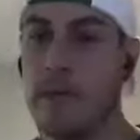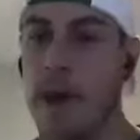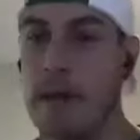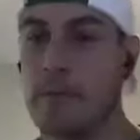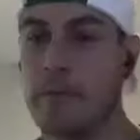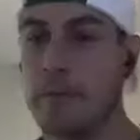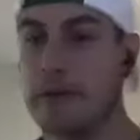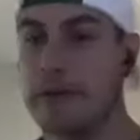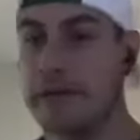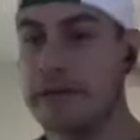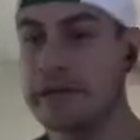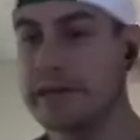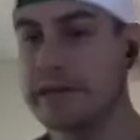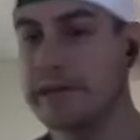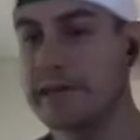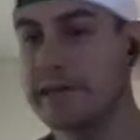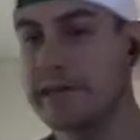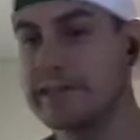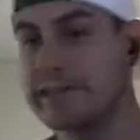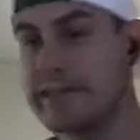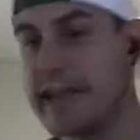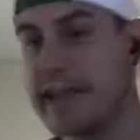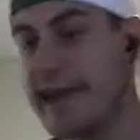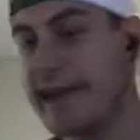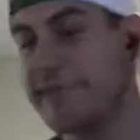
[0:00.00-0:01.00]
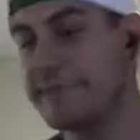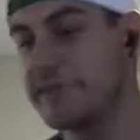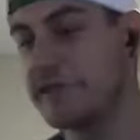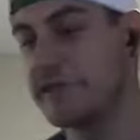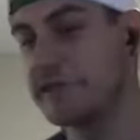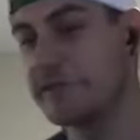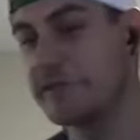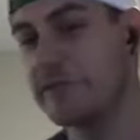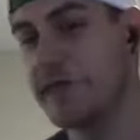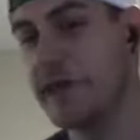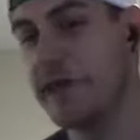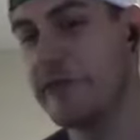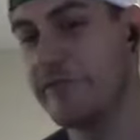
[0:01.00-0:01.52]
prediction is after
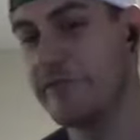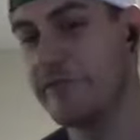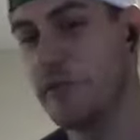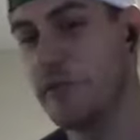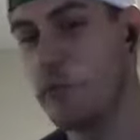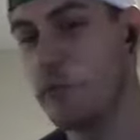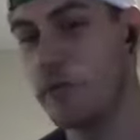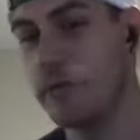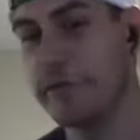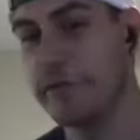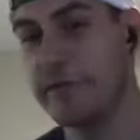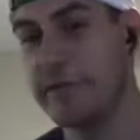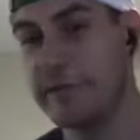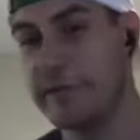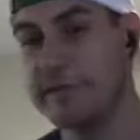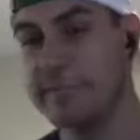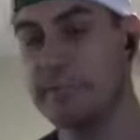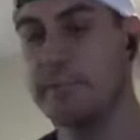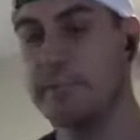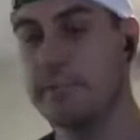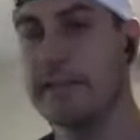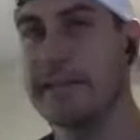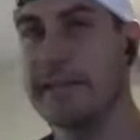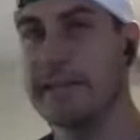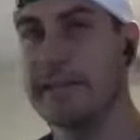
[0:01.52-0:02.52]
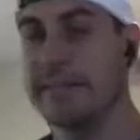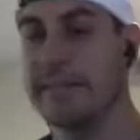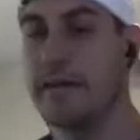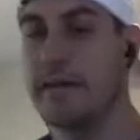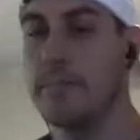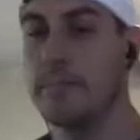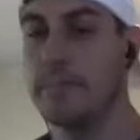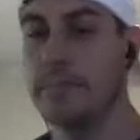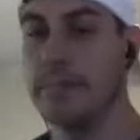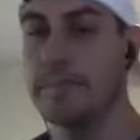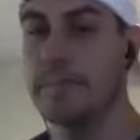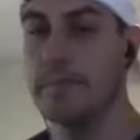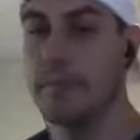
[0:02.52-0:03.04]
July 4th this weekend they'll
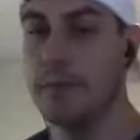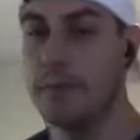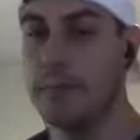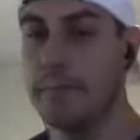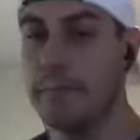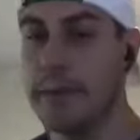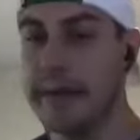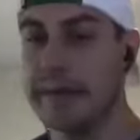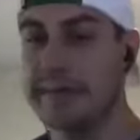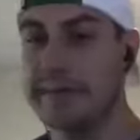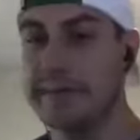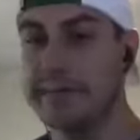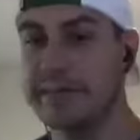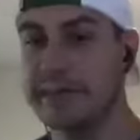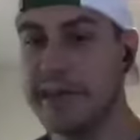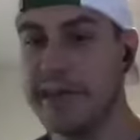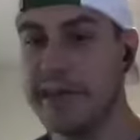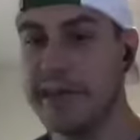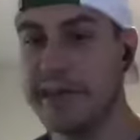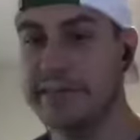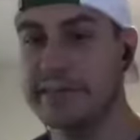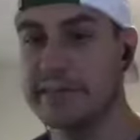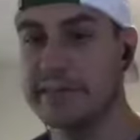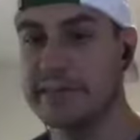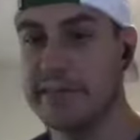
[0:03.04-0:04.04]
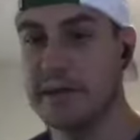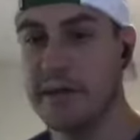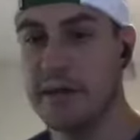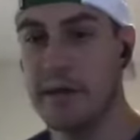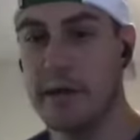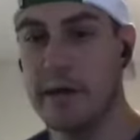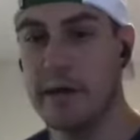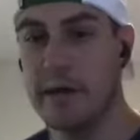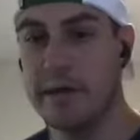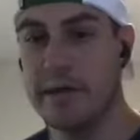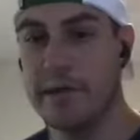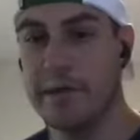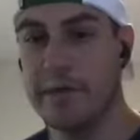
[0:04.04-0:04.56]
be pulling back the chains
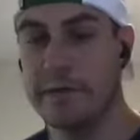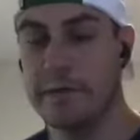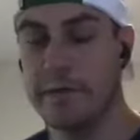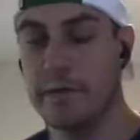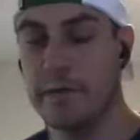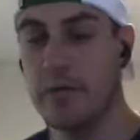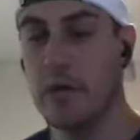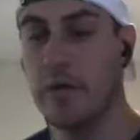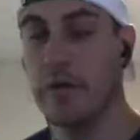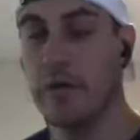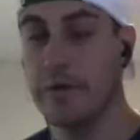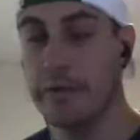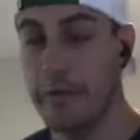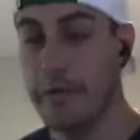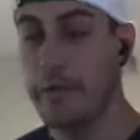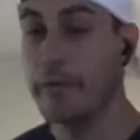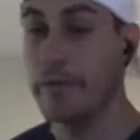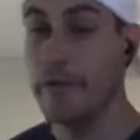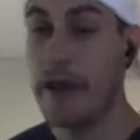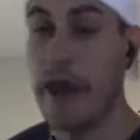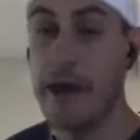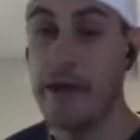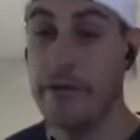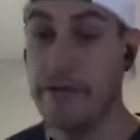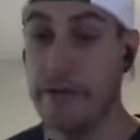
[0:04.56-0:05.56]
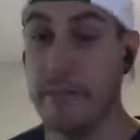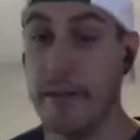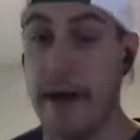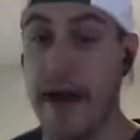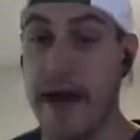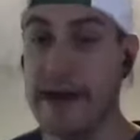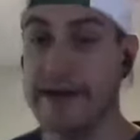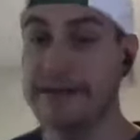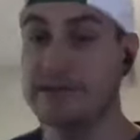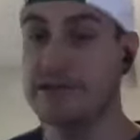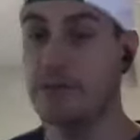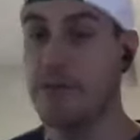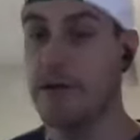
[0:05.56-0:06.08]
on well not on the
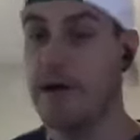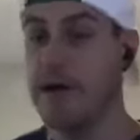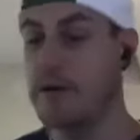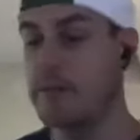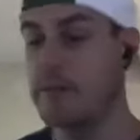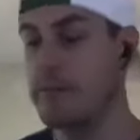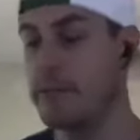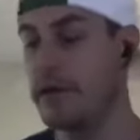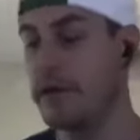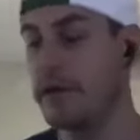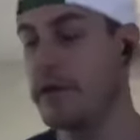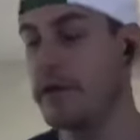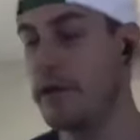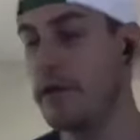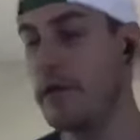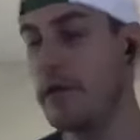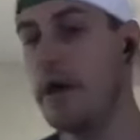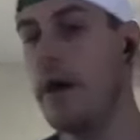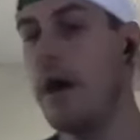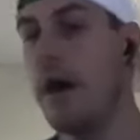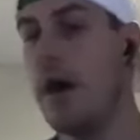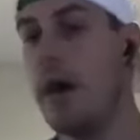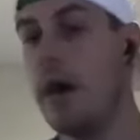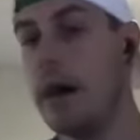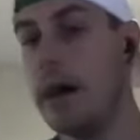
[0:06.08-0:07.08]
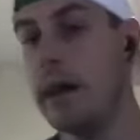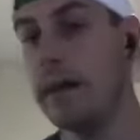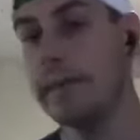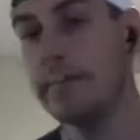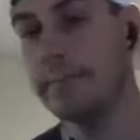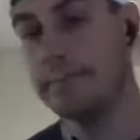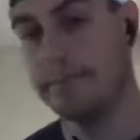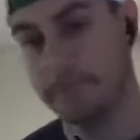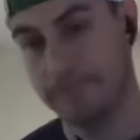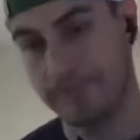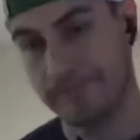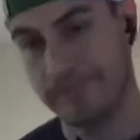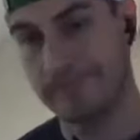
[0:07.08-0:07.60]
mask wearing, but
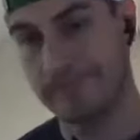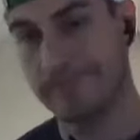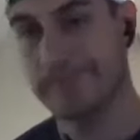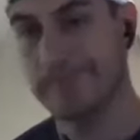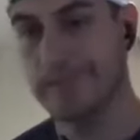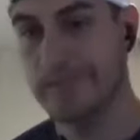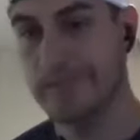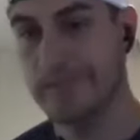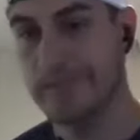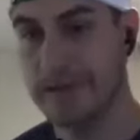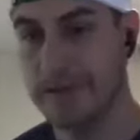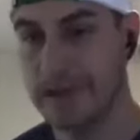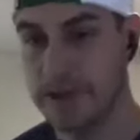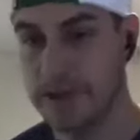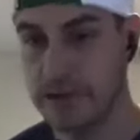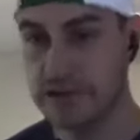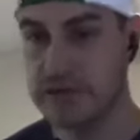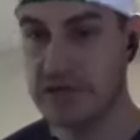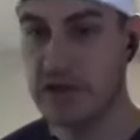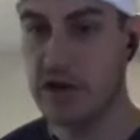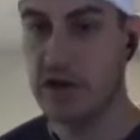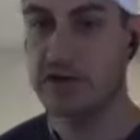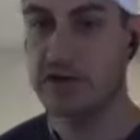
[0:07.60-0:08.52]
on you'll start to